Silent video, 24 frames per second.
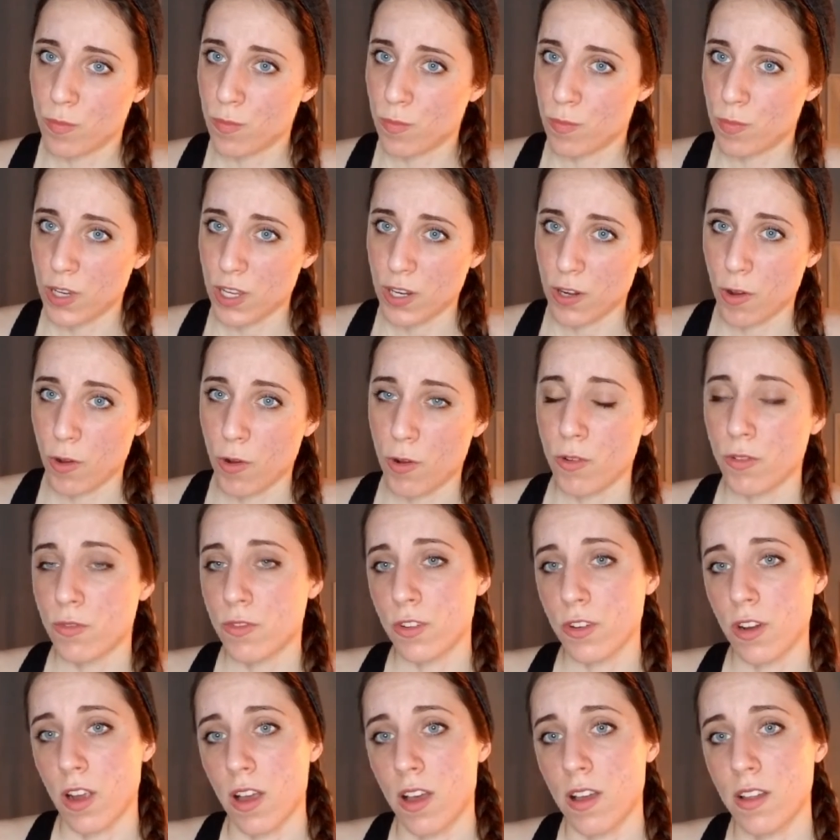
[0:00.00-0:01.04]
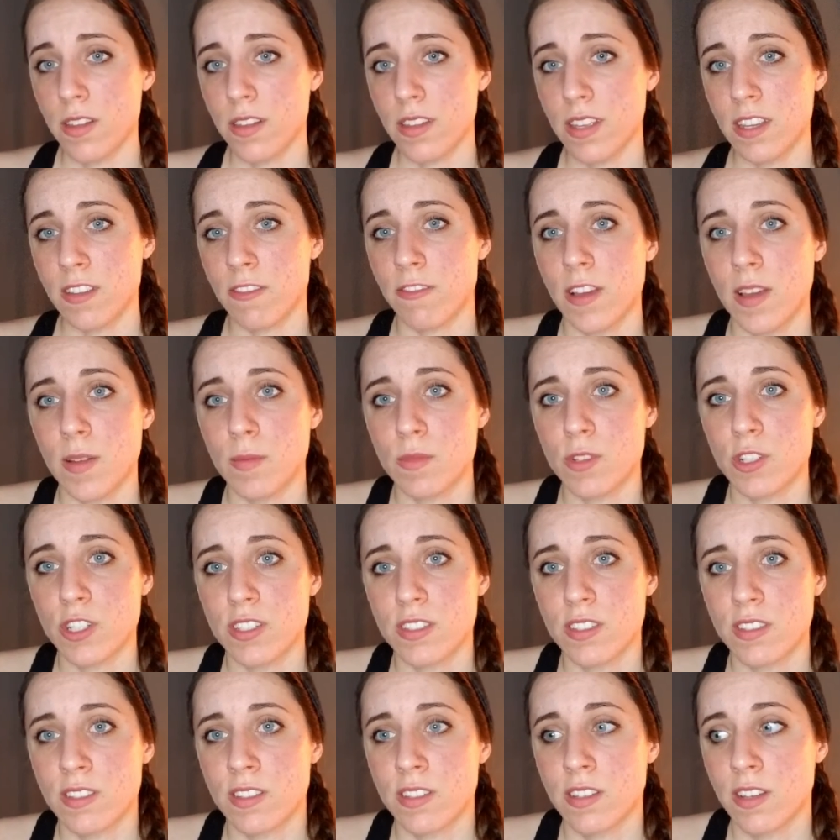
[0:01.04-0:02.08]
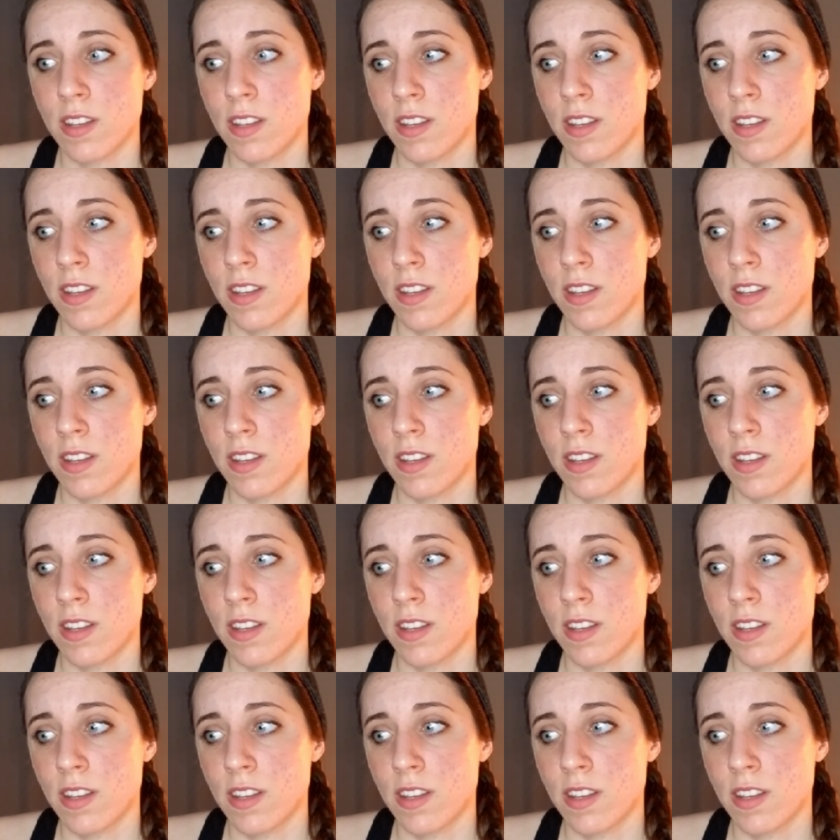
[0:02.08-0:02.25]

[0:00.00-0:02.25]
But overall, if I'm just